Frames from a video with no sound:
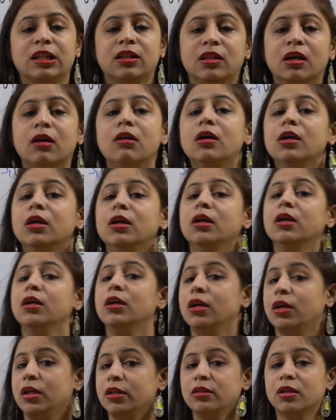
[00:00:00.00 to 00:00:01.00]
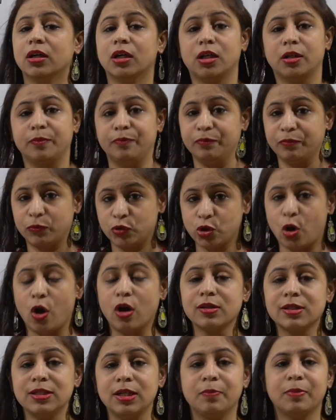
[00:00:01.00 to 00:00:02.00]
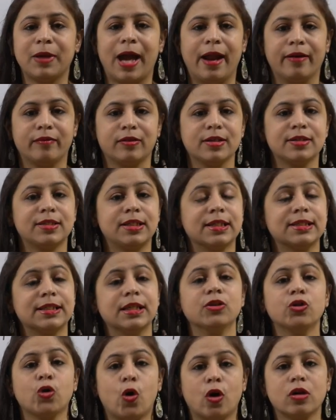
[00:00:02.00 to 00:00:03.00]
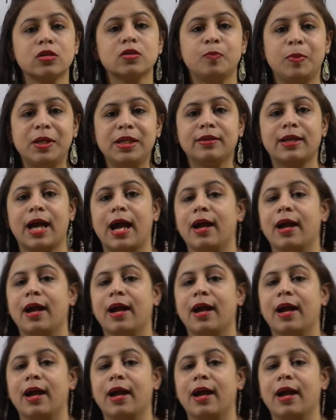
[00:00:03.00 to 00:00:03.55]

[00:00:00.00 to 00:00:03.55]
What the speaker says: in the torque slip characteristics and torque speed